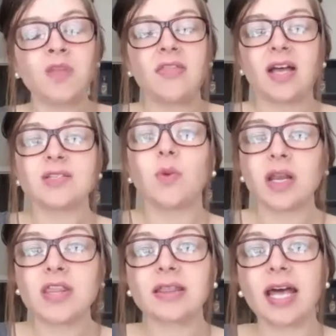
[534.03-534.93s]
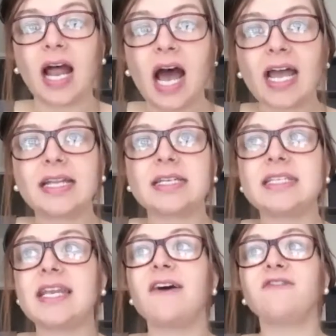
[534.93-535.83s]
And that's one thing that I
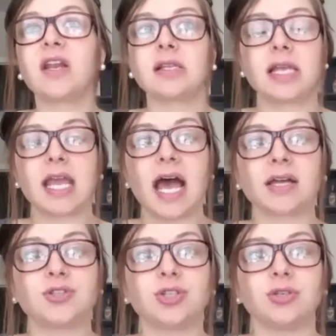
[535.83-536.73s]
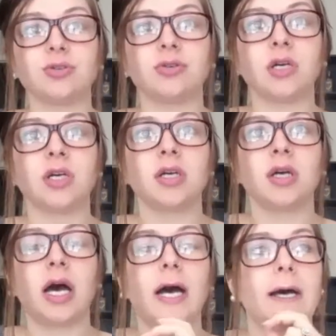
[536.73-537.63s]
definitely had to
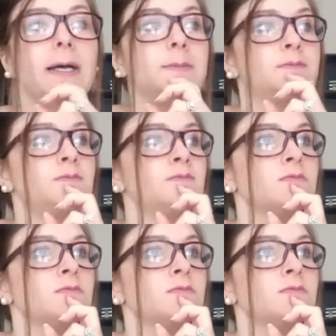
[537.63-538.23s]
come